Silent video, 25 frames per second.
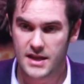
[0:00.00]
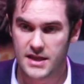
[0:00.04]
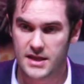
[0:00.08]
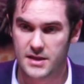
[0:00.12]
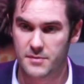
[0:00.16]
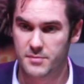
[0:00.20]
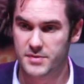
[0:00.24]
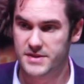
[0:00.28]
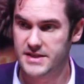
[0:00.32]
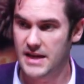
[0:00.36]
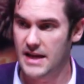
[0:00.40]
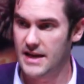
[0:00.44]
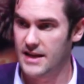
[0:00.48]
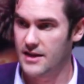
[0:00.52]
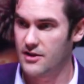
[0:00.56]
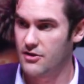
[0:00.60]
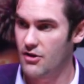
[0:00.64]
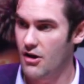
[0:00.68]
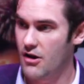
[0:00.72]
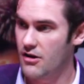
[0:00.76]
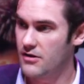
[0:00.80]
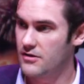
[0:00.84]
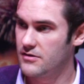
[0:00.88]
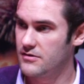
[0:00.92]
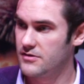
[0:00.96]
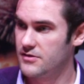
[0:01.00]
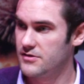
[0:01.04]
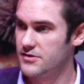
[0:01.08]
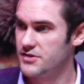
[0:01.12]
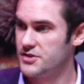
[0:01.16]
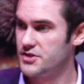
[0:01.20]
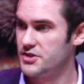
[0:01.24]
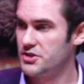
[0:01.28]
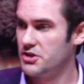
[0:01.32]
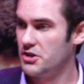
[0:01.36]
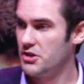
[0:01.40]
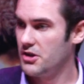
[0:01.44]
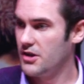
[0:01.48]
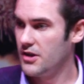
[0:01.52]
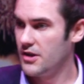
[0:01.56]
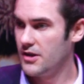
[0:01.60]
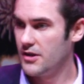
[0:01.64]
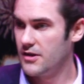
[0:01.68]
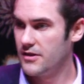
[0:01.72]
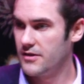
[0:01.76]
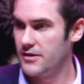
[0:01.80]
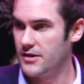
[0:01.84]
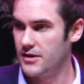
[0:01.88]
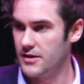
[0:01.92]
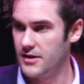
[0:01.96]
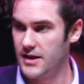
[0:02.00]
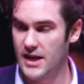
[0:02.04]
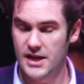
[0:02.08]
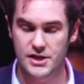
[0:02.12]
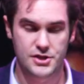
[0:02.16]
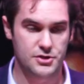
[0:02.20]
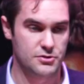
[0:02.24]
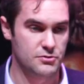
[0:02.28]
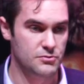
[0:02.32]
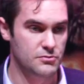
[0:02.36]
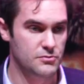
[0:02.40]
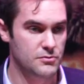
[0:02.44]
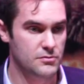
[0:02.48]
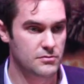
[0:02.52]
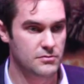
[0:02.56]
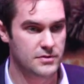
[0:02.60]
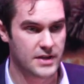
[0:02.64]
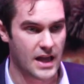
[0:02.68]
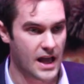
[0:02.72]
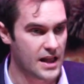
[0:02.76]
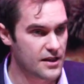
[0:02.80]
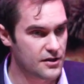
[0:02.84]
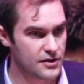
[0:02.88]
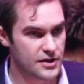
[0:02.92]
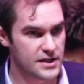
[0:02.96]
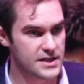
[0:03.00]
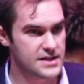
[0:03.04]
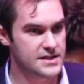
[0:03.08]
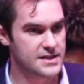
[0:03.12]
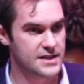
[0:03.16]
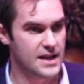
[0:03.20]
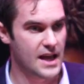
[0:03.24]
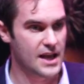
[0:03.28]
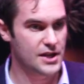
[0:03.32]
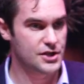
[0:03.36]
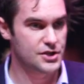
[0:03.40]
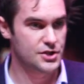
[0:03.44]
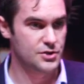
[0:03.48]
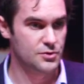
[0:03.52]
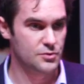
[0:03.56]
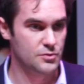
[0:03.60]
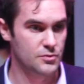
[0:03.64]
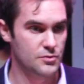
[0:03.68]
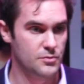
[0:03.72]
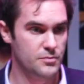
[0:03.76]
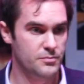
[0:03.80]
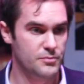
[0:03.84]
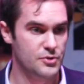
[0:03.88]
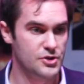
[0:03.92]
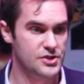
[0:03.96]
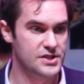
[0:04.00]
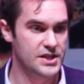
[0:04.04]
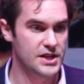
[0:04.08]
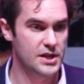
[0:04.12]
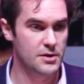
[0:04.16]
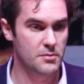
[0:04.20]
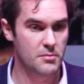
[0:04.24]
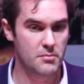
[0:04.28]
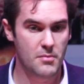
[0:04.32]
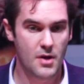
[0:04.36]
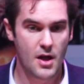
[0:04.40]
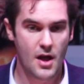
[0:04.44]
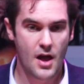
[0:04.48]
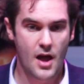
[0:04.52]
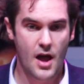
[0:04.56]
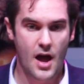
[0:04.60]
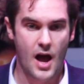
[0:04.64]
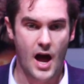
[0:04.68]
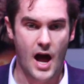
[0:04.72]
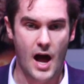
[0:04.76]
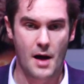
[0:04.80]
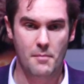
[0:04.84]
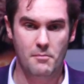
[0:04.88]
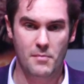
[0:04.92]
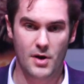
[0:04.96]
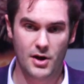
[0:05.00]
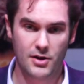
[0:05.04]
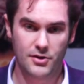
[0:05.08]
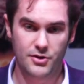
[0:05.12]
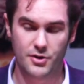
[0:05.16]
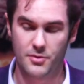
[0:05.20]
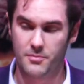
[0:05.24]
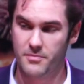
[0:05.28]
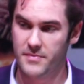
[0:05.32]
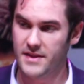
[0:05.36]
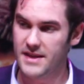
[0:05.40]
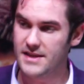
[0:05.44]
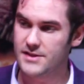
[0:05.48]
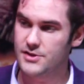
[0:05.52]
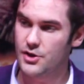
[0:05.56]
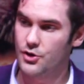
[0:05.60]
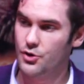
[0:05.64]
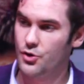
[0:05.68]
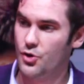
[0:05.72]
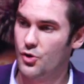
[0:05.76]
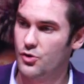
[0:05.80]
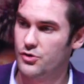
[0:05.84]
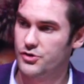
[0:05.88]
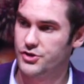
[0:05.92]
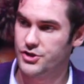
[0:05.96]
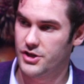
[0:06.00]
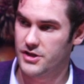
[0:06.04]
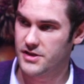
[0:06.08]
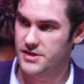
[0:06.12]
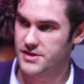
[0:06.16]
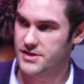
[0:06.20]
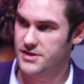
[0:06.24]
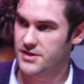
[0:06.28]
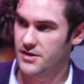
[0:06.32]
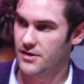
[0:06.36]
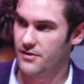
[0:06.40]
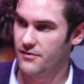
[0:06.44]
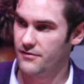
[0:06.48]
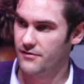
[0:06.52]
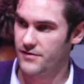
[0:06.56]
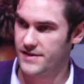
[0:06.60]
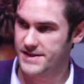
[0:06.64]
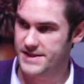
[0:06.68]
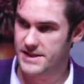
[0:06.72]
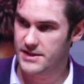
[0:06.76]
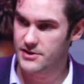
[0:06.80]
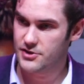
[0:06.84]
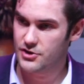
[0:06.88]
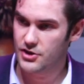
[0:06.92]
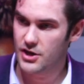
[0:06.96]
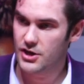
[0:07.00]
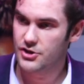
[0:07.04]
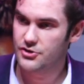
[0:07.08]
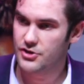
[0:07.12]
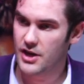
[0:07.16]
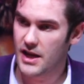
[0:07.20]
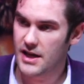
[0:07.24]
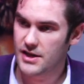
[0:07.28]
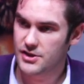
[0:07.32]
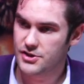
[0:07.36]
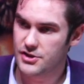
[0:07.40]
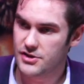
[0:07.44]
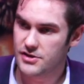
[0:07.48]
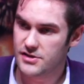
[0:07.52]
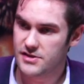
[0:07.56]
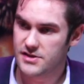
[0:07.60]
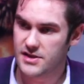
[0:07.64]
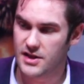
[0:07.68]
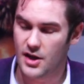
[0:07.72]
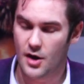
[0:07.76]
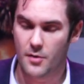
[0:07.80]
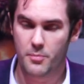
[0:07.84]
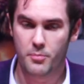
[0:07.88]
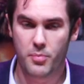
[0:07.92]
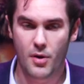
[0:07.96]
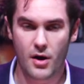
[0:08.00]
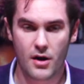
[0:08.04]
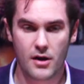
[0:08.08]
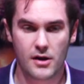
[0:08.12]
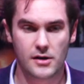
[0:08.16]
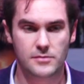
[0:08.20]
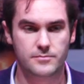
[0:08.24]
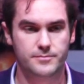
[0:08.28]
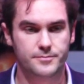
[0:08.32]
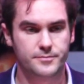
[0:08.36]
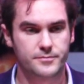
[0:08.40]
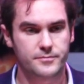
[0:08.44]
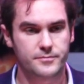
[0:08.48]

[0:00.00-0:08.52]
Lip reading: The Botanic Gardens, the National Galleries, National Museum, among them. These are not just visitor attractions, they are part